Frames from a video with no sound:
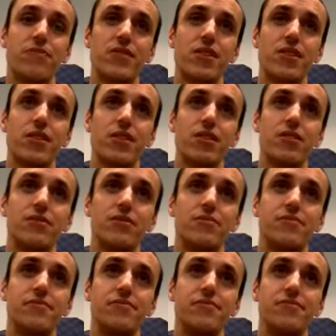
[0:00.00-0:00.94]

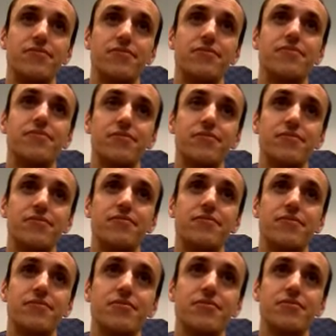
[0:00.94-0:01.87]

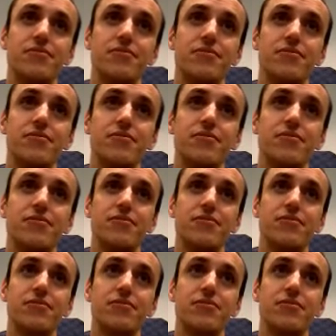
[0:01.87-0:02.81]

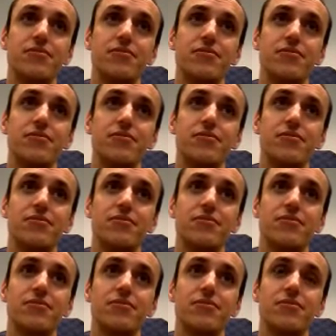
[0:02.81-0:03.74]

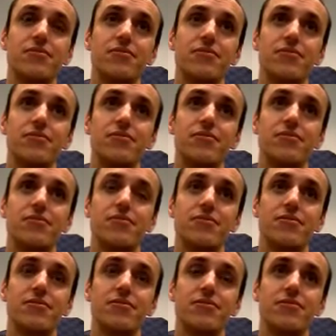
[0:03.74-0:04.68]

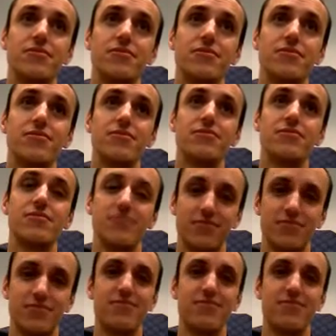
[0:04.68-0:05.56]
This person isn't speaking.